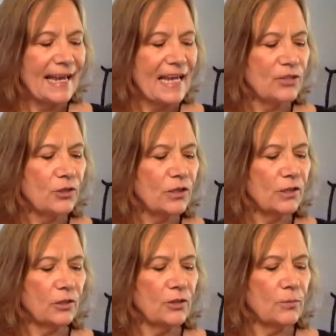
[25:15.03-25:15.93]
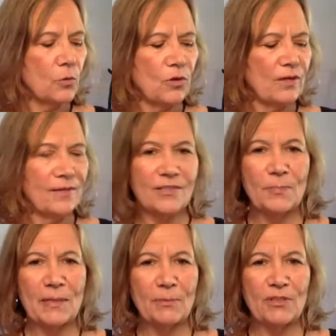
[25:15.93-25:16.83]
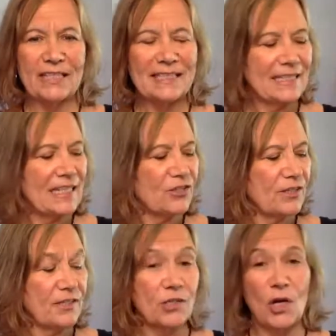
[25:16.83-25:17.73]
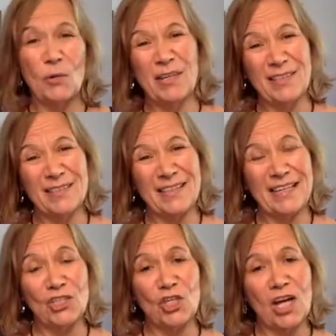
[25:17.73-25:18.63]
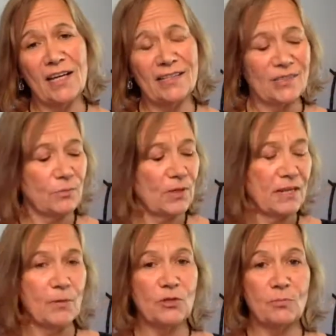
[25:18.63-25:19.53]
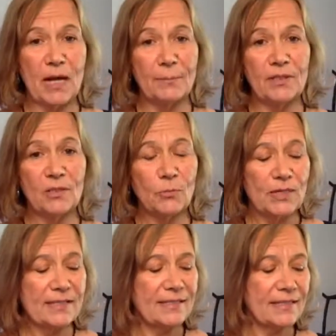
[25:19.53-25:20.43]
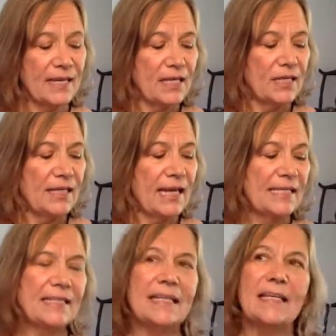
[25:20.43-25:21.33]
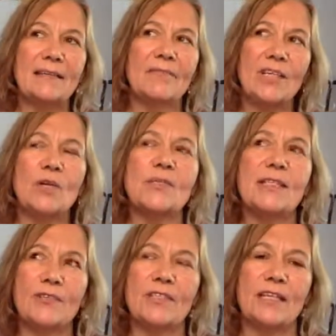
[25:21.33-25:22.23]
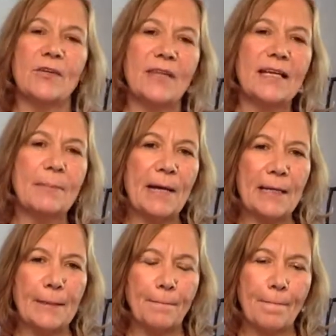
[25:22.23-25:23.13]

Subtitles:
And you can learn more. There's people that teach this. Noah St. John is one of the most popular ones. And, you know, it's interesting. You think about it.